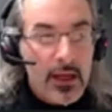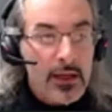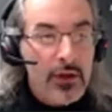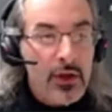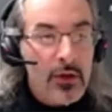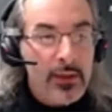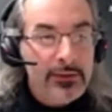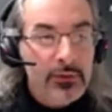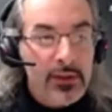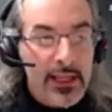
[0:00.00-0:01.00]
at q equal
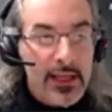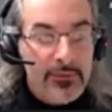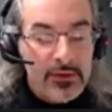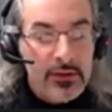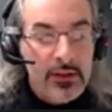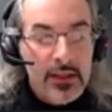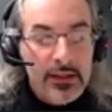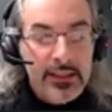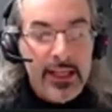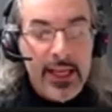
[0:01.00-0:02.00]
to 11,
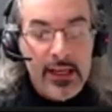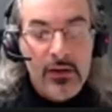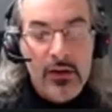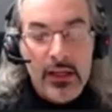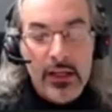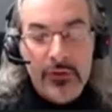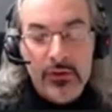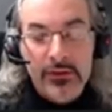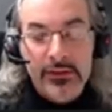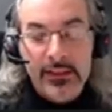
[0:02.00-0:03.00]
the error is
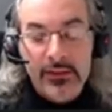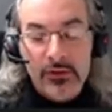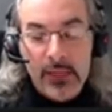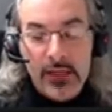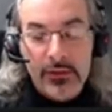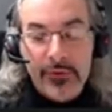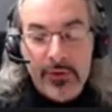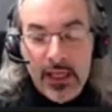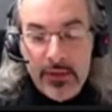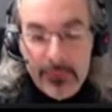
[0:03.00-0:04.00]
order 10 to the minus
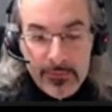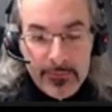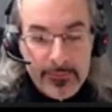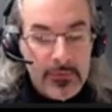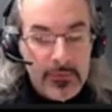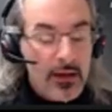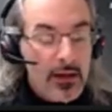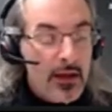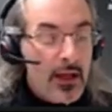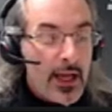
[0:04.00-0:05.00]
5.
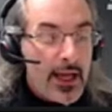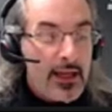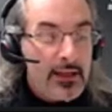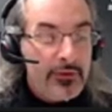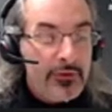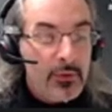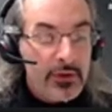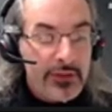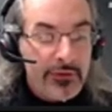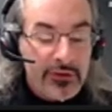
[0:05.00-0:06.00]
And
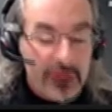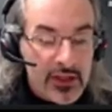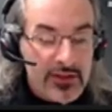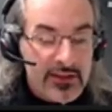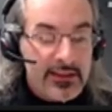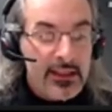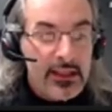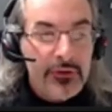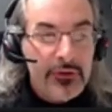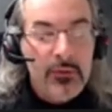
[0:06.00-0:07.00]
what does resurgence tell
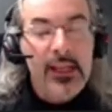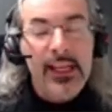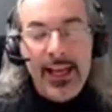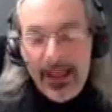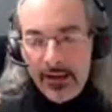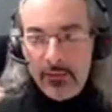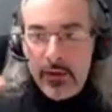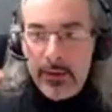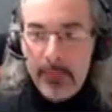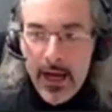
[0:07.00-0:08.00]
us? Well,
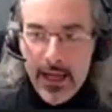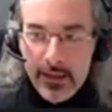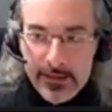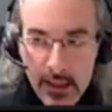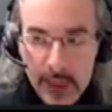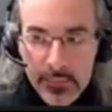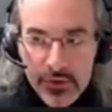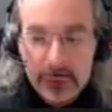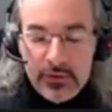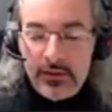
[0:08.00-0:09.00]
with my
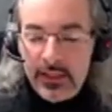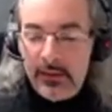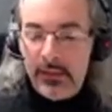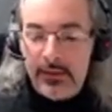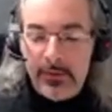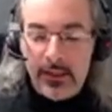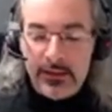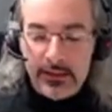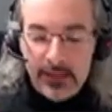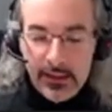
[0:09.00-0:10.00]
assumption, namely the fact
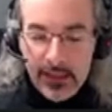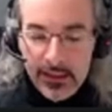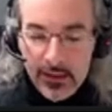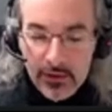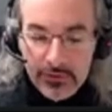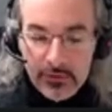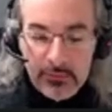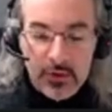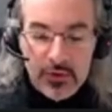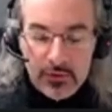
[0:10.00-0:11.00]
that the leading
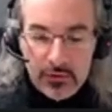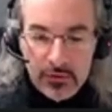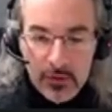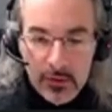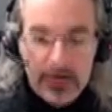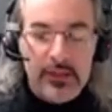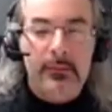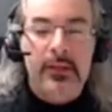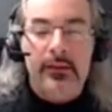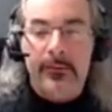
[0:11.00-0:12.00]
contribution to the non
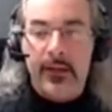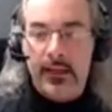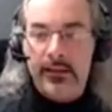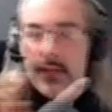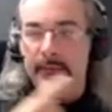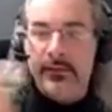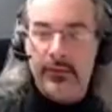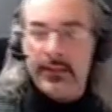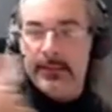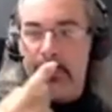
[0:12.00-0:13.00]
perturbative effect comes
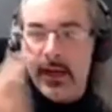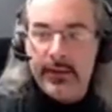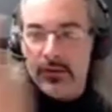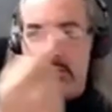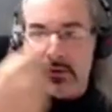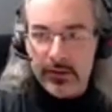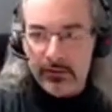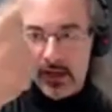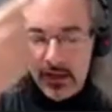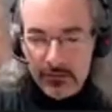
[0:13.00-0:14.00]
from this particle going
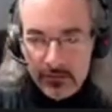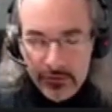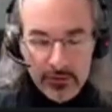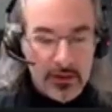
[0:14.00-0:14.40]
around,